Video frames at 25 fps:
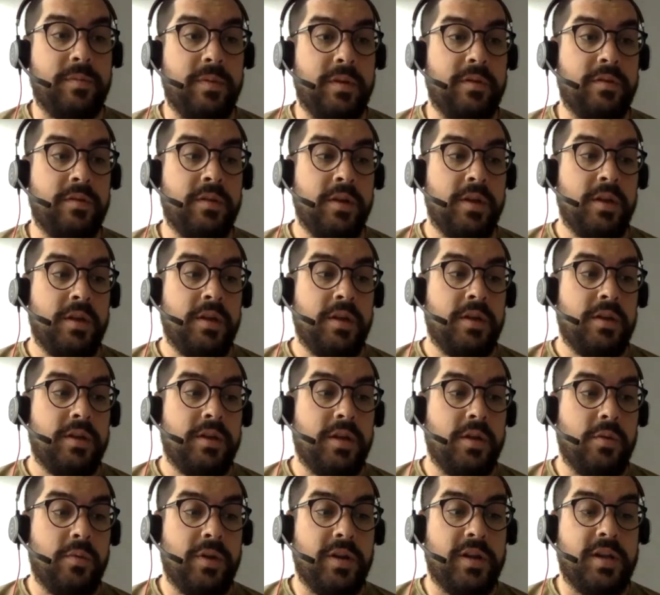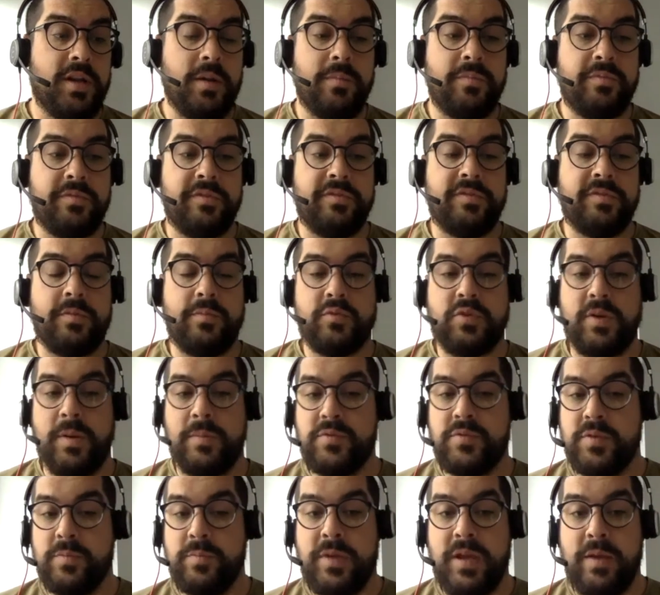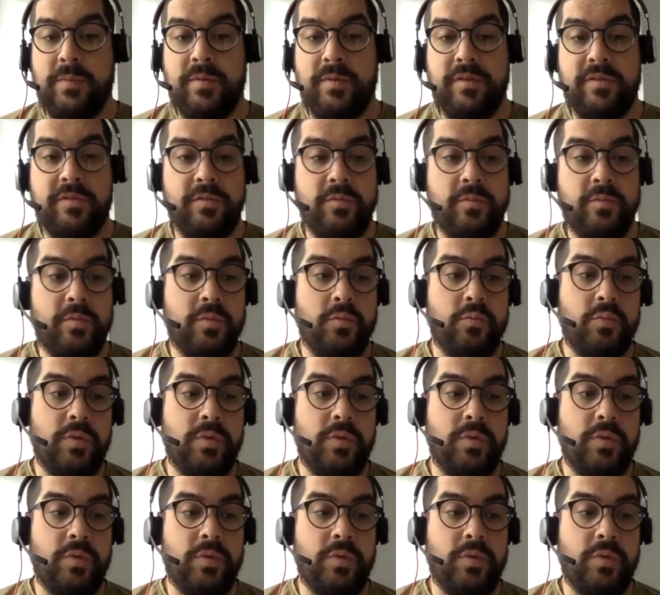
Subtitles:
I mean, when it comes to subscription payments,